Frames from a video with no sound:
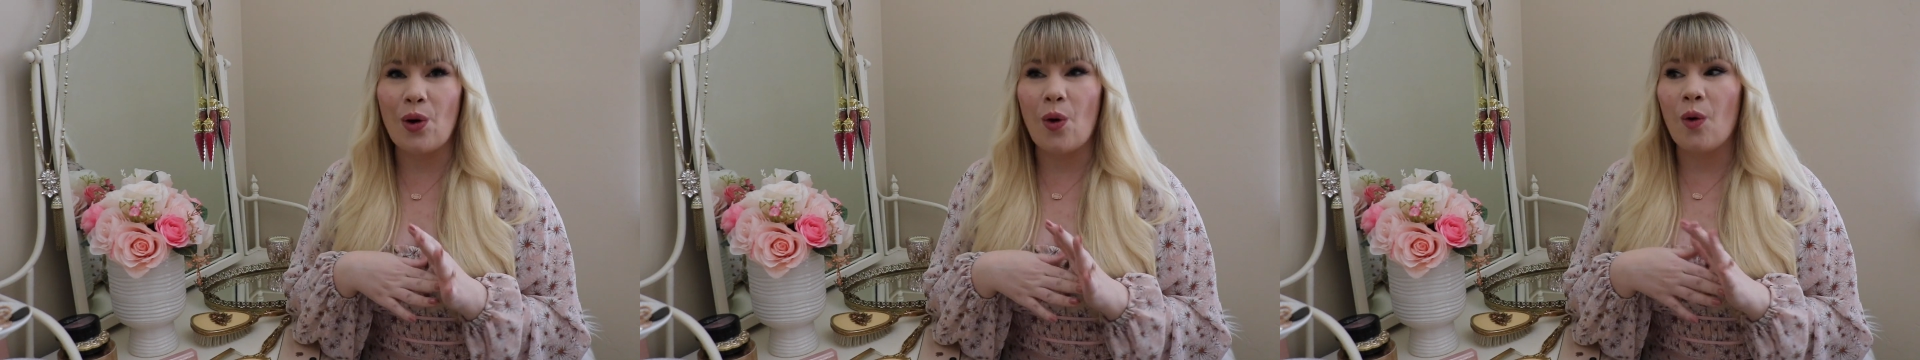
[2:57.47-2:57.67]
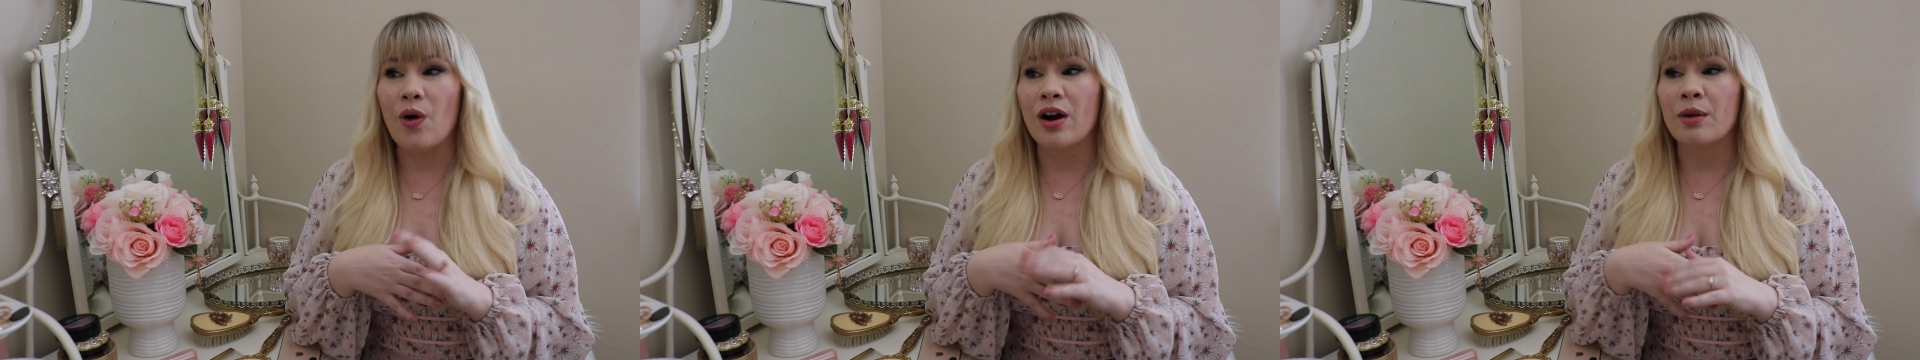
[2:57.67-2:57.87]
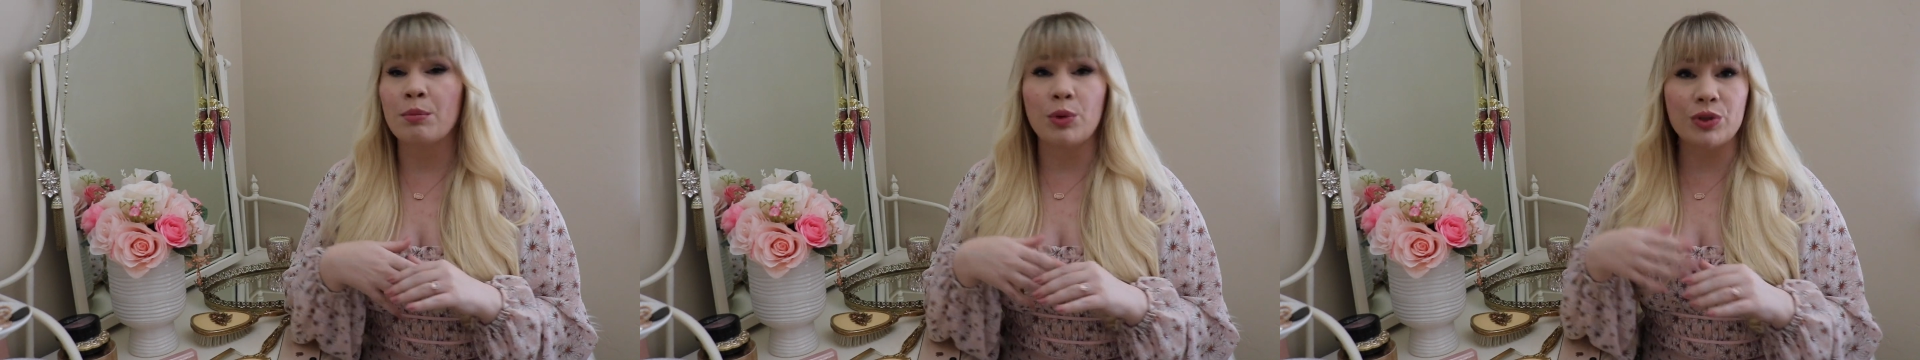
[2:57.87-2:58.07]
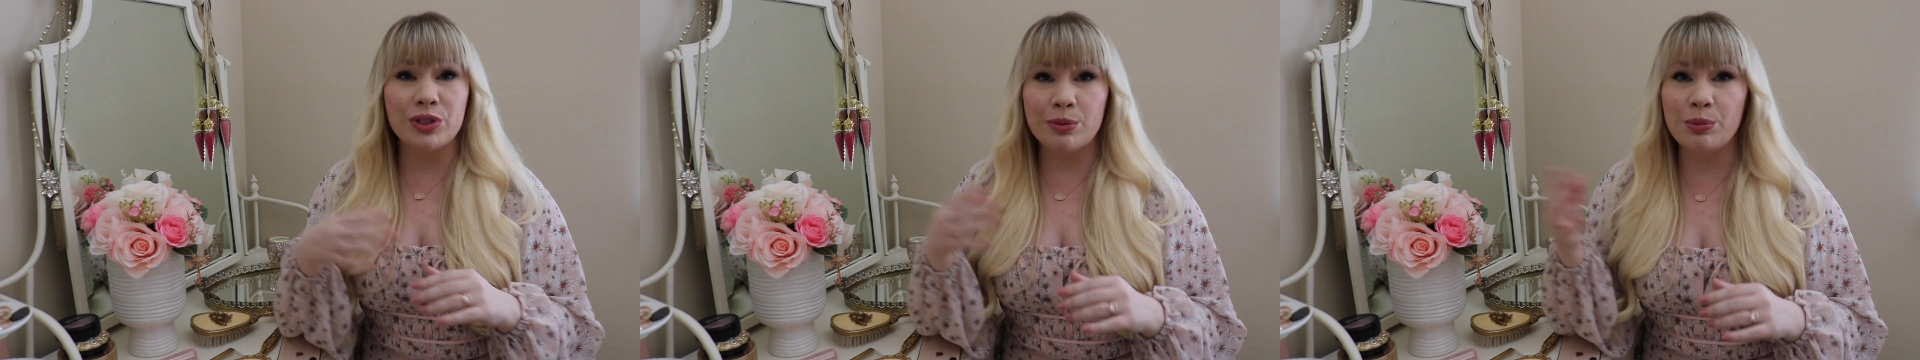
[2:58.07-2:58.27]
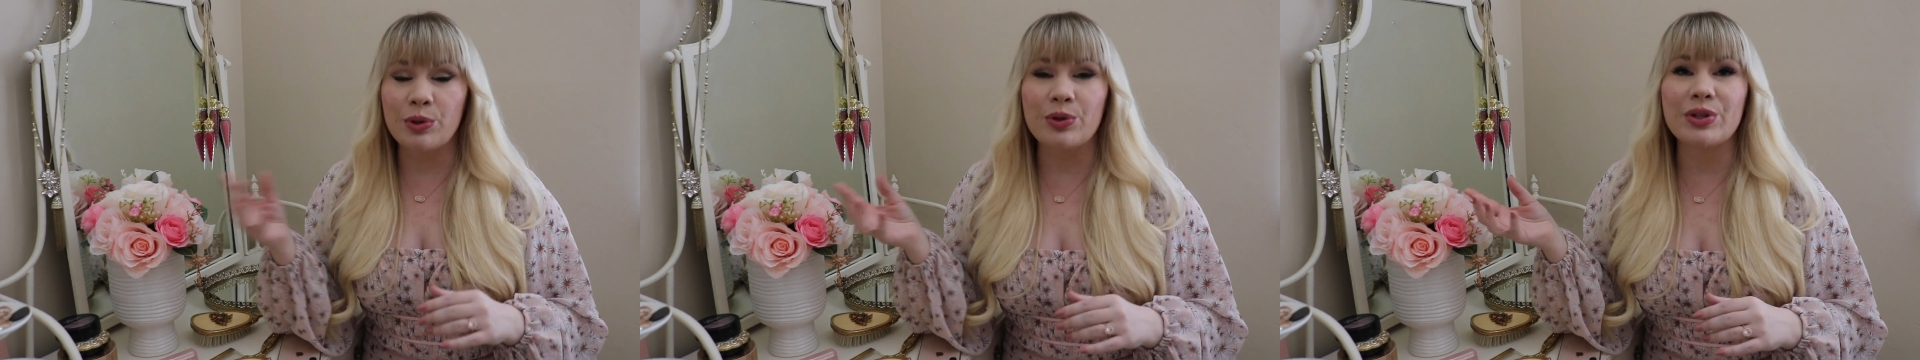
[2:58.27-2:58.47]
or
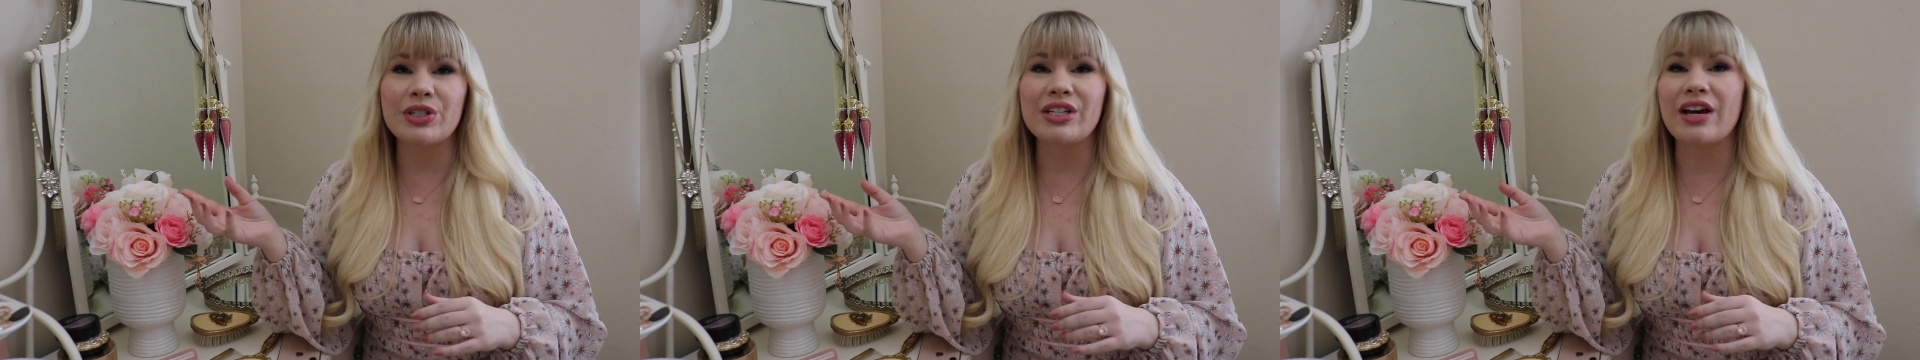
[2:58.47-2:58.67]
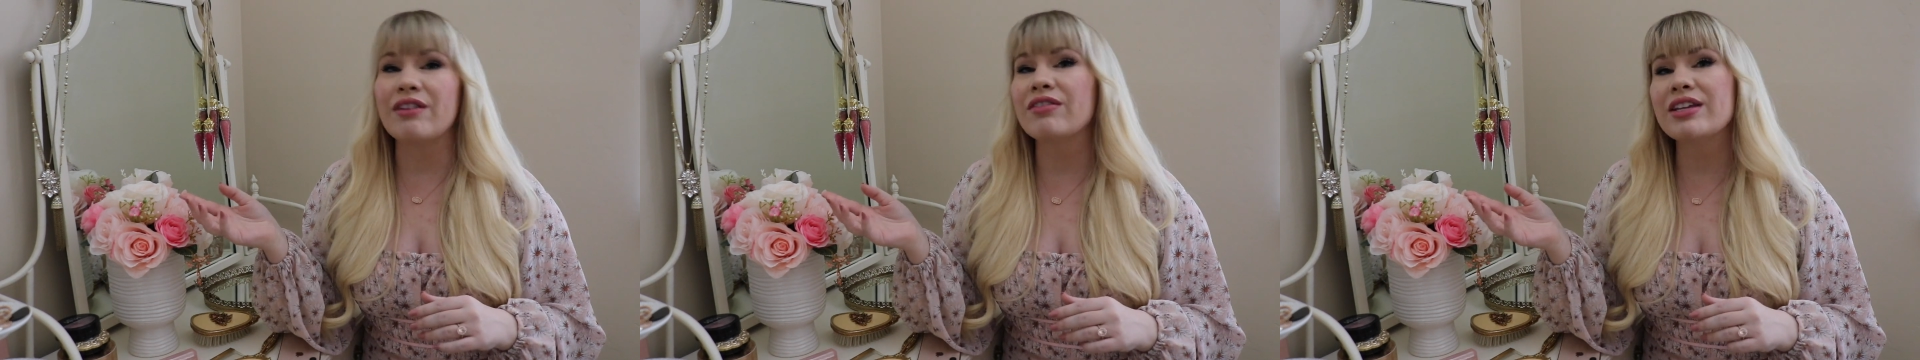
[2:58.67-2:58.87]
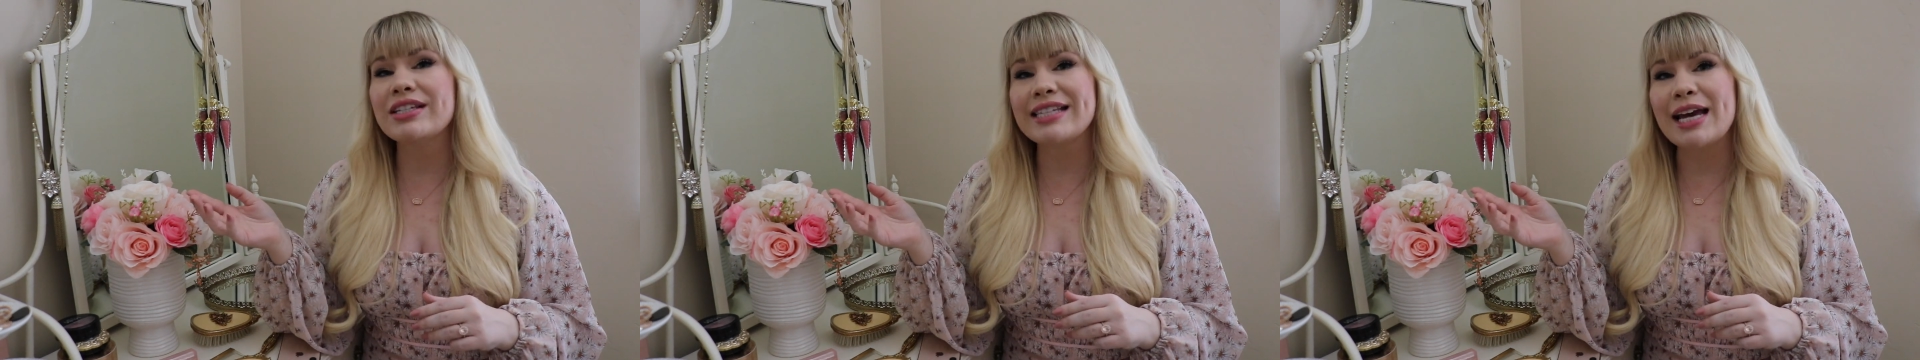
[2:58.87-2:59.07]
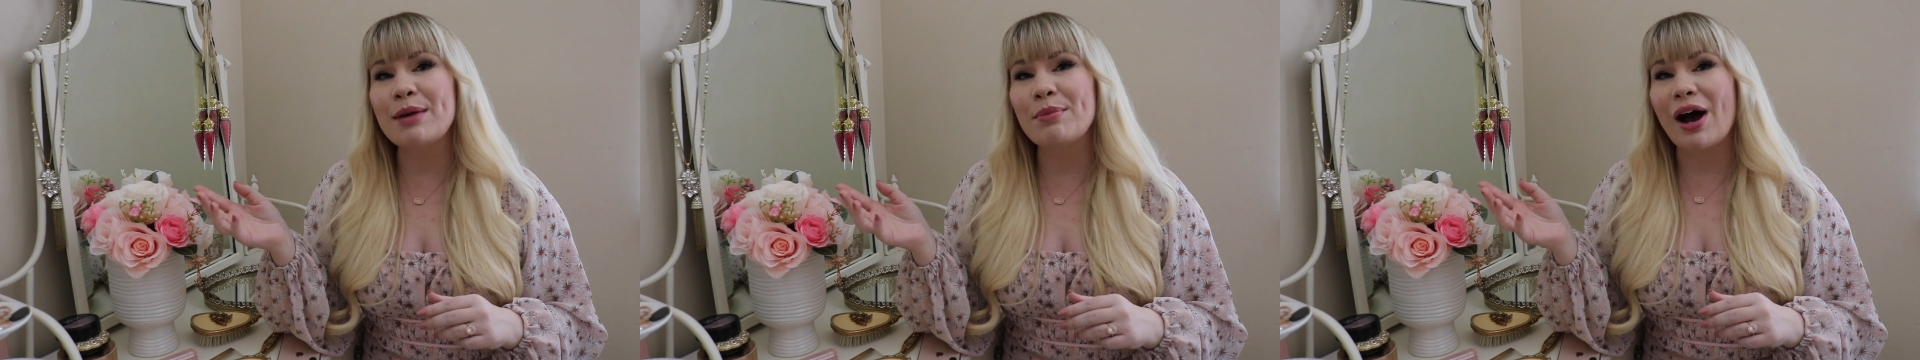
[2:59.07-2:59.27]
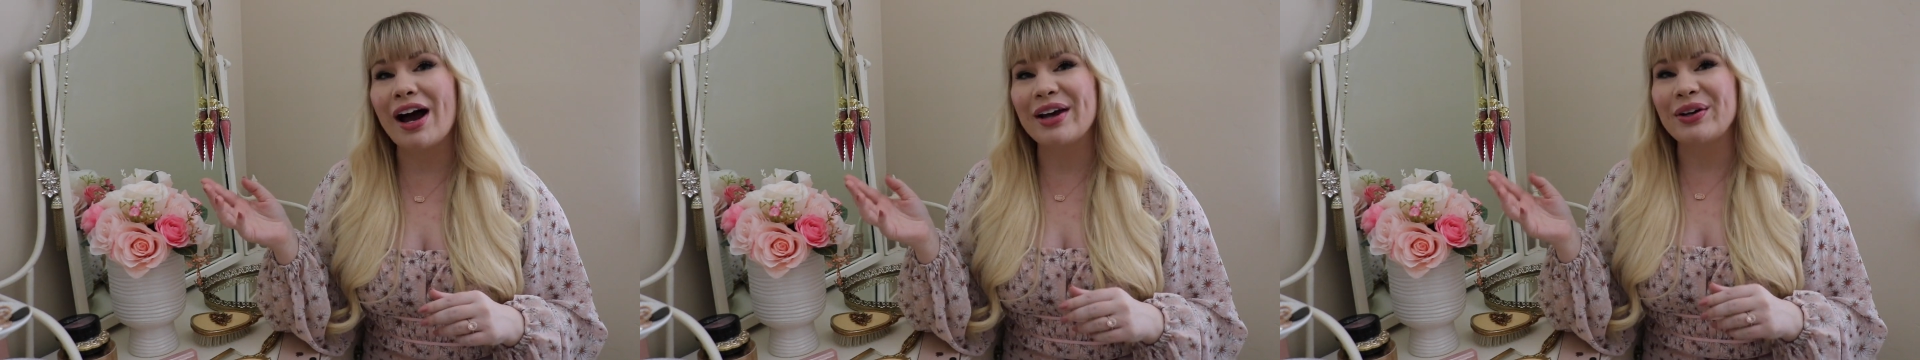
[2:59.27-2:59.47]
multiples of the
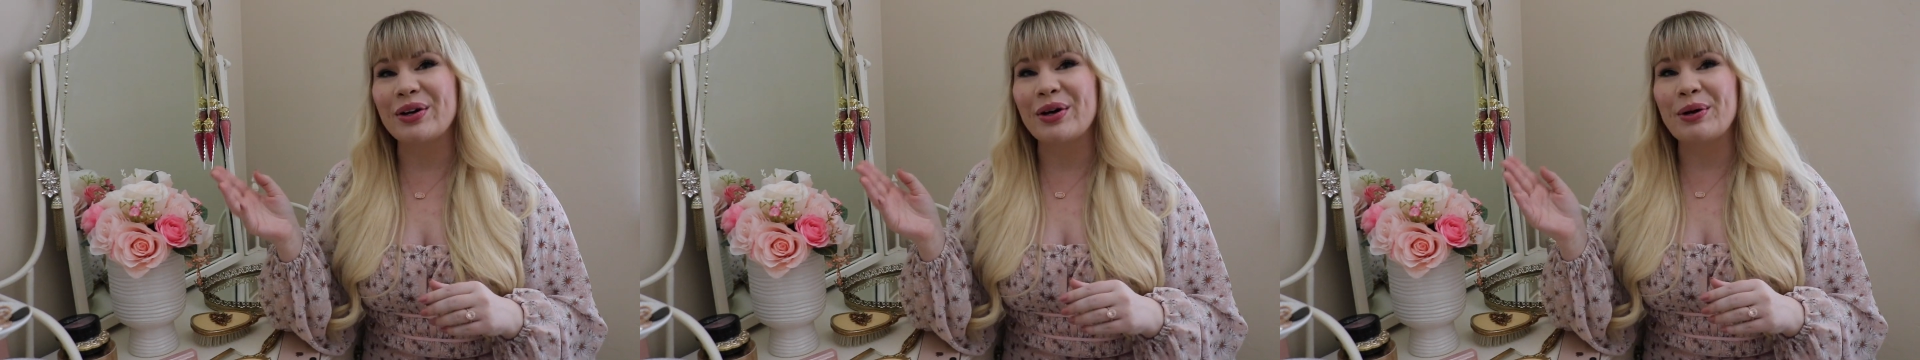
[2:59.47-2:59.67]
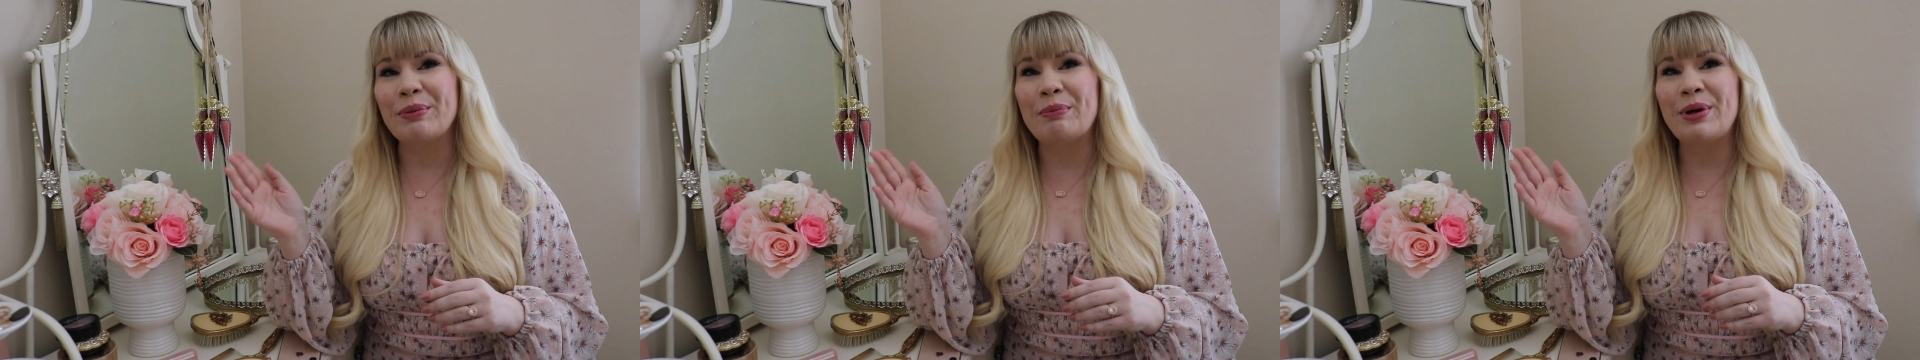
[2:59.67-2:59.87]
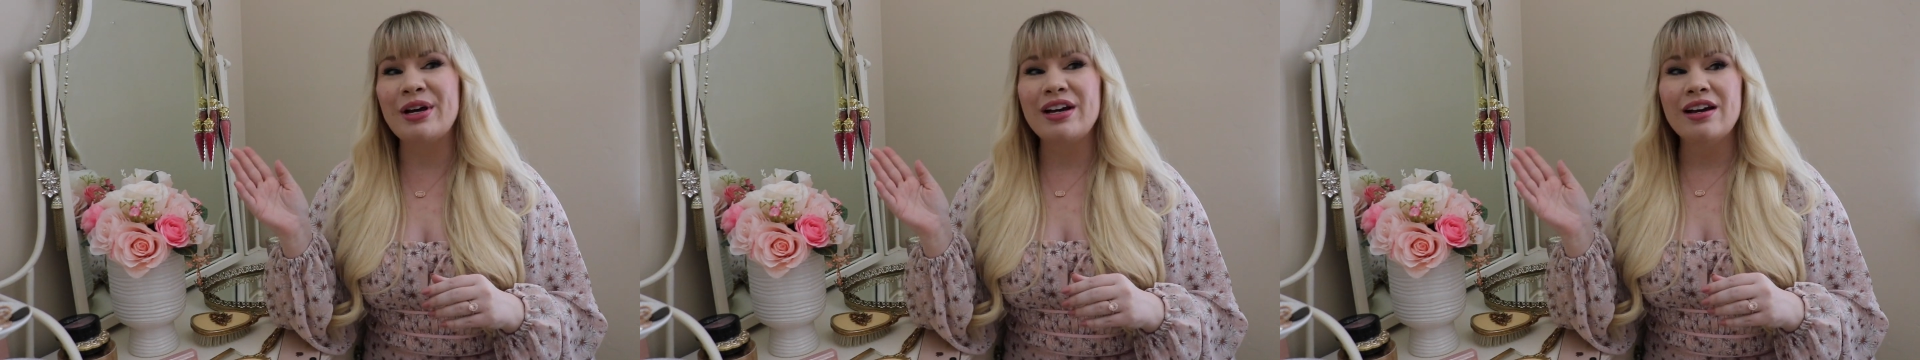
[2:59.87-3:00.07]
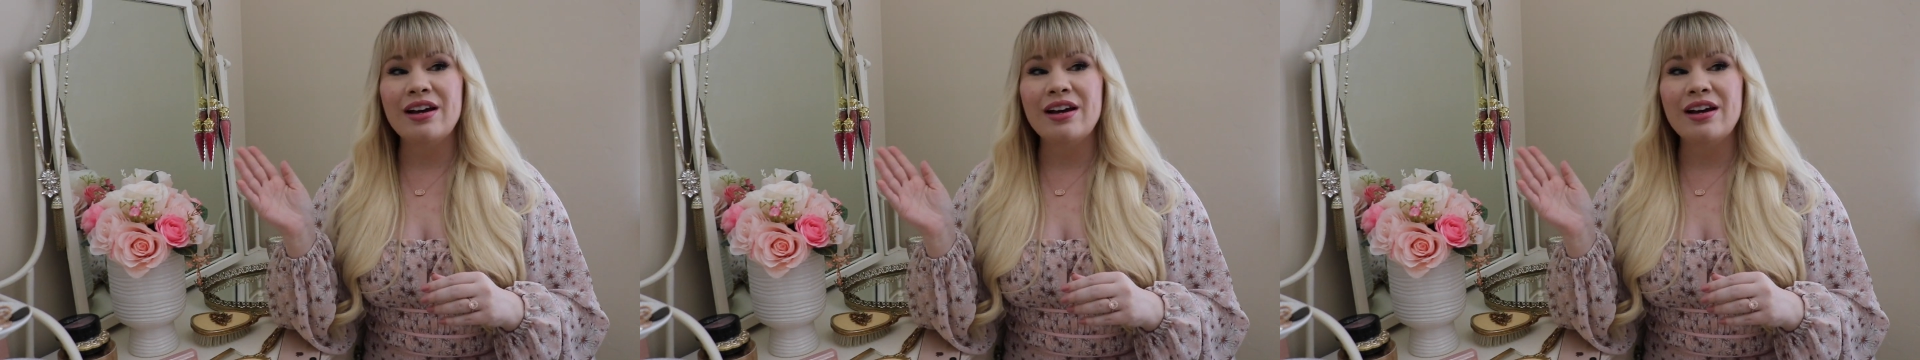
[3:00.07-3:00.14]
same item,